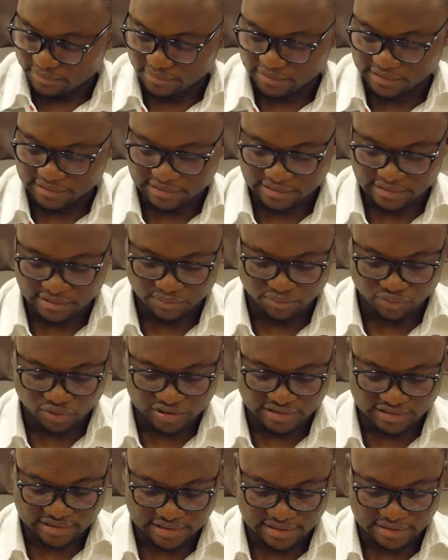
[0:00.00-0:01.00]
This is a
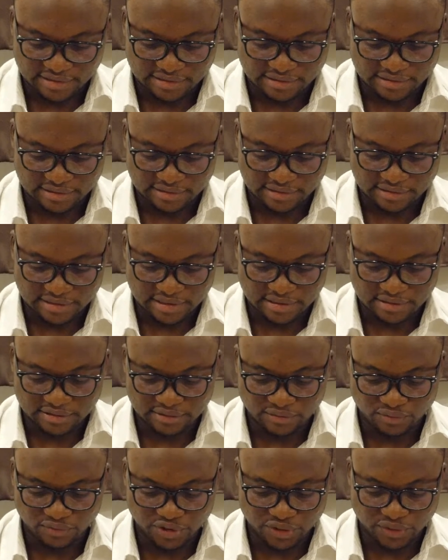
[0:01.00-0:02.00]
bracelet
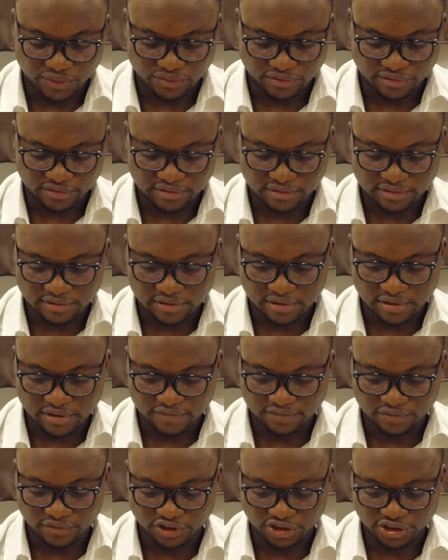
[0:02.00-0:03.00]
that we use
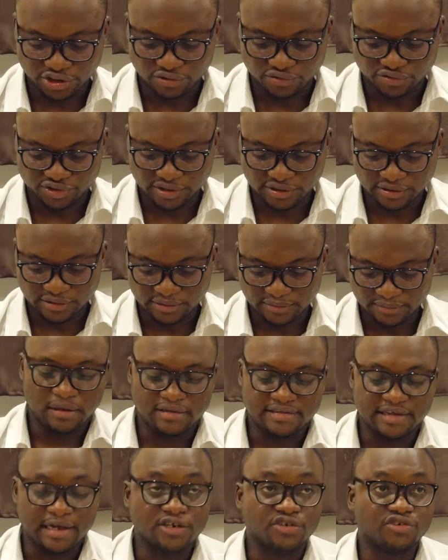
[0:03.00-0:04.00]
for children.
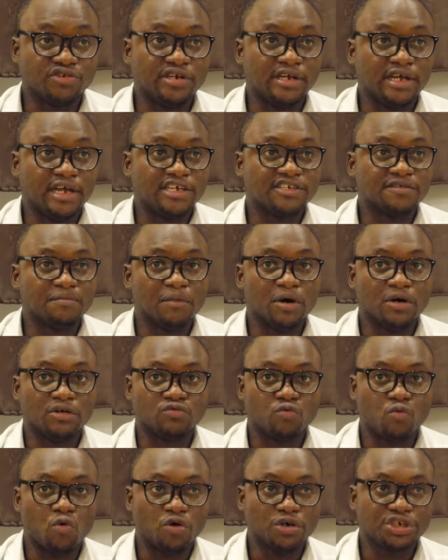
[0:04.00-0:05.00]
It's actually a
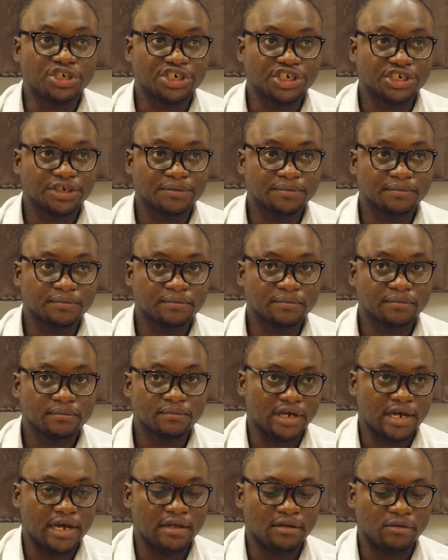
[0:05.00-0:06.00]
smartwatch,
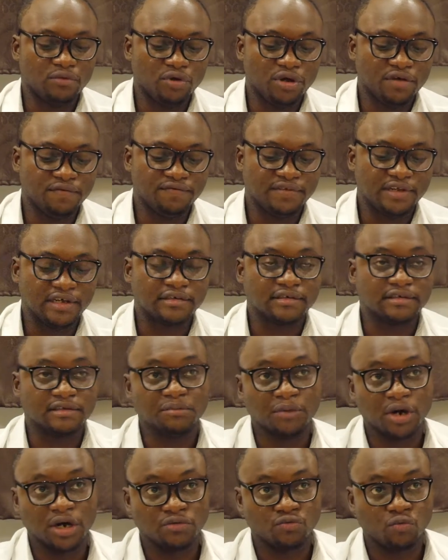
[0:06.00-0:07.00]
and with this
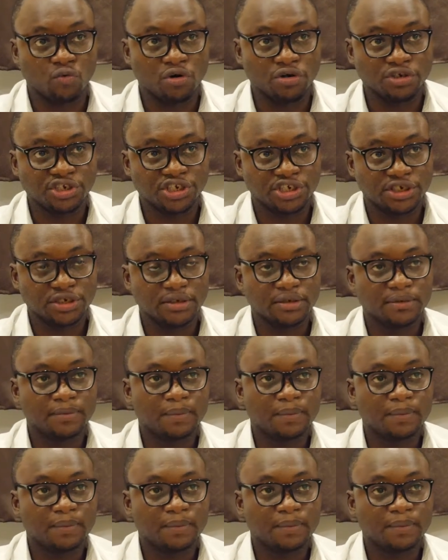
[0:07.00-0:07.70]
smartwatch,